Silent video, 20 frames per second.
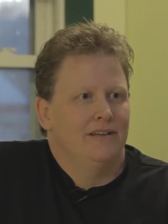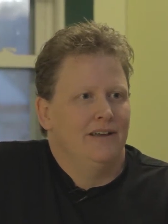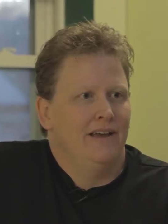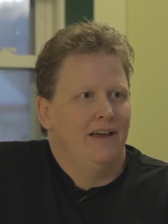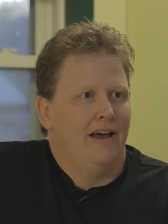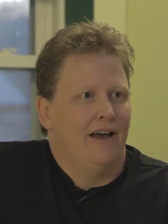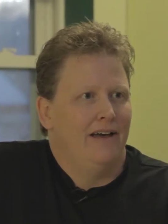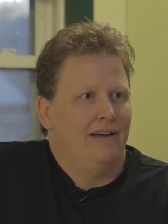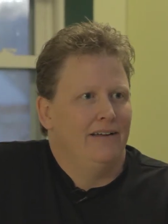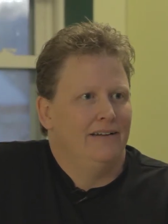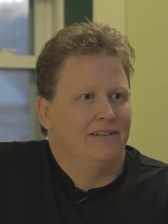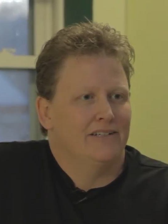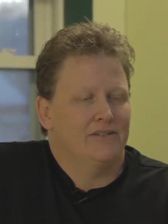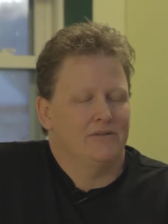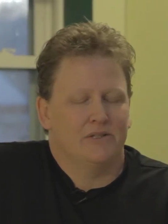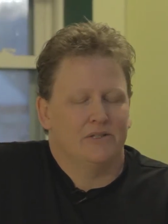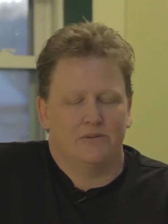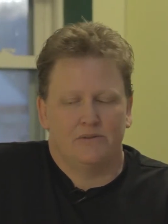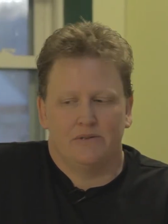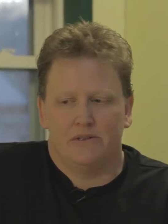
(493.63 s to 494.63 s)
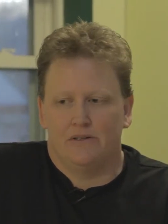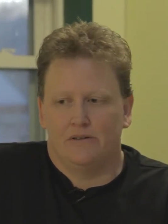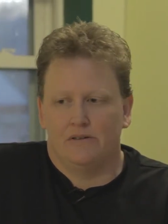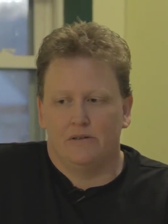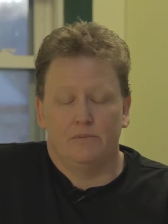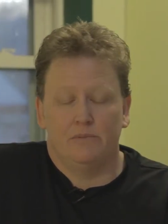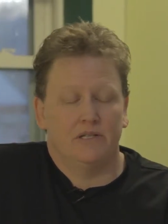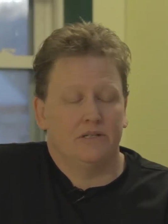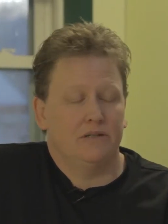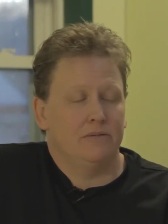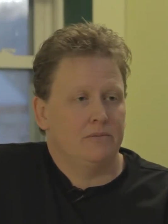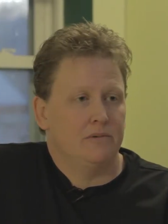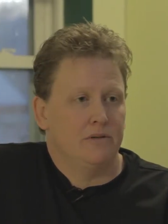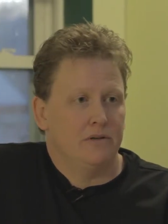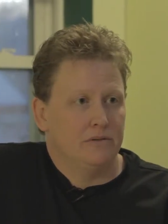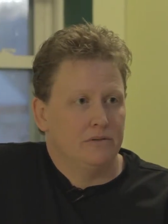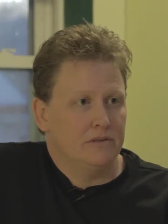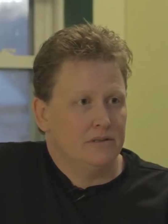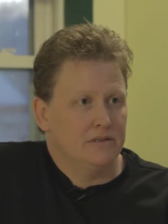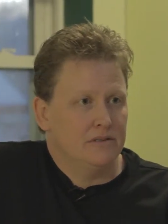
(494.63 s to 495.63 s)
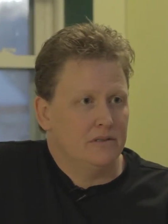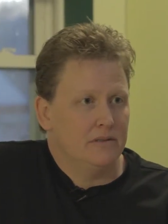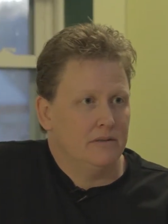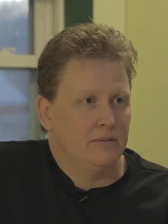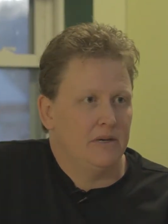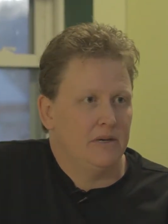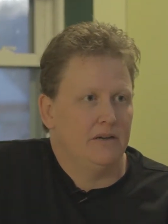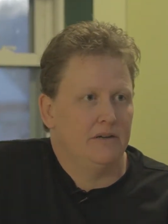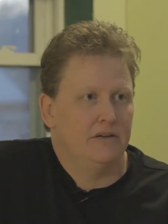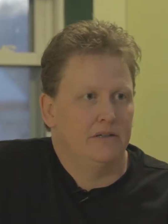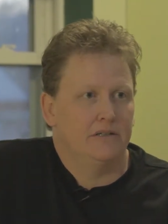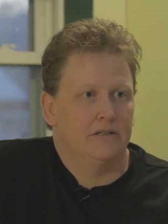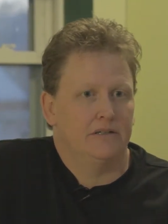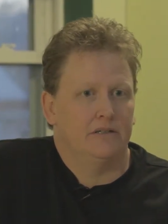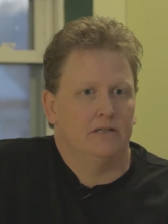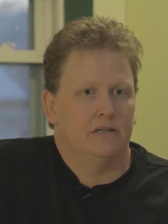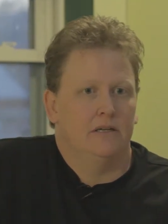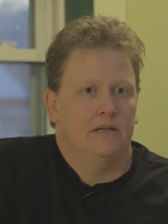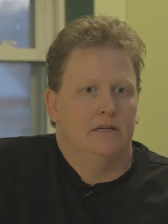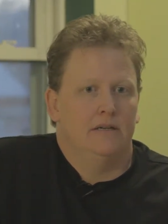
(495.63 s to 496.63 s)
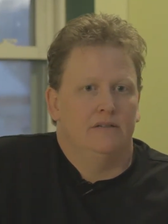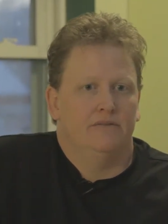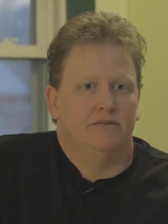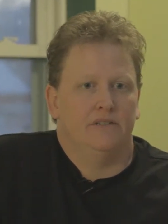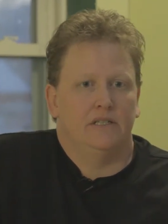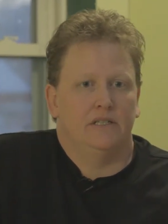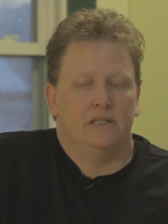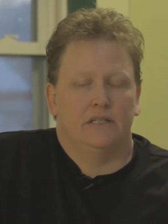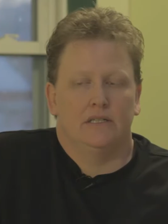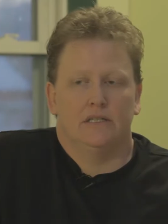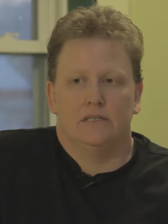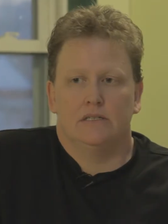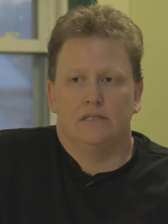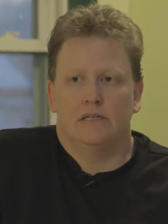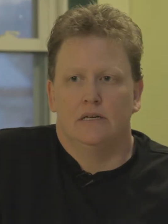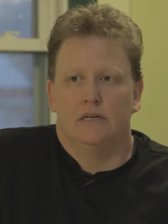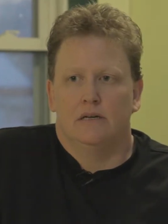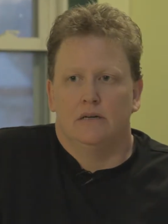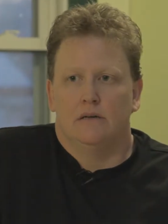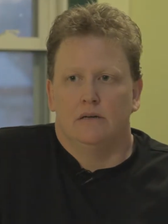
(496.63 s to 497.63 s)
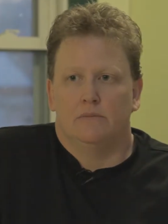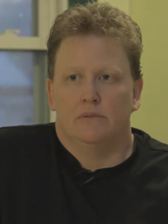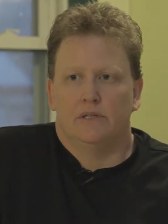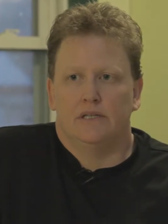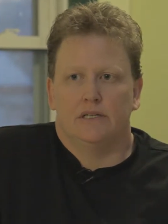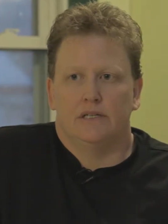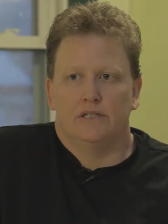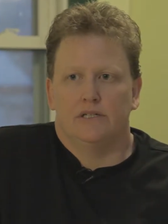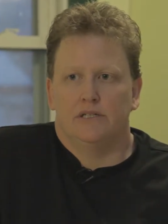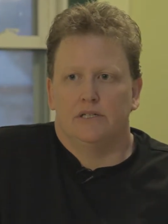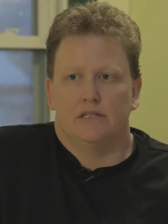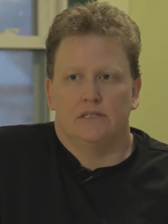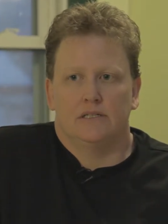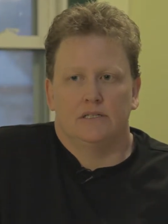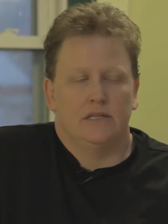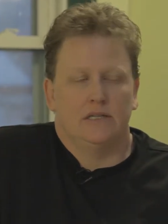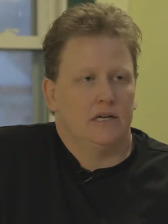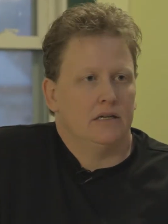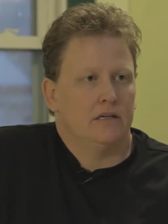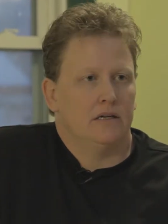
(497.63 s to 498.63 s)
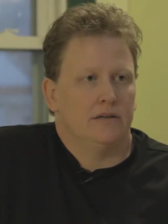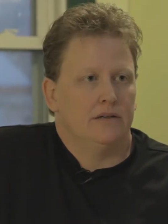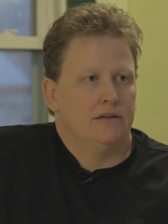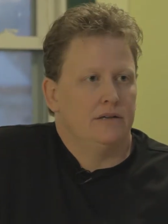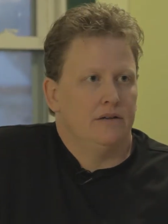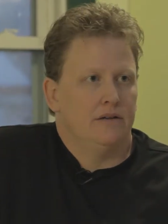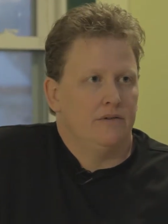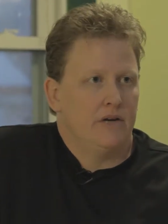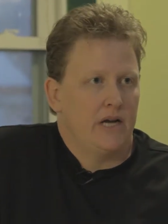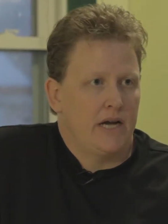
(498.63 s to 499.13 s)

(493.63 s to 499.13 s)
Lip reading: Yeah, she works with the youth. The bishop knows about her feelings, but that she doesn't act on it, never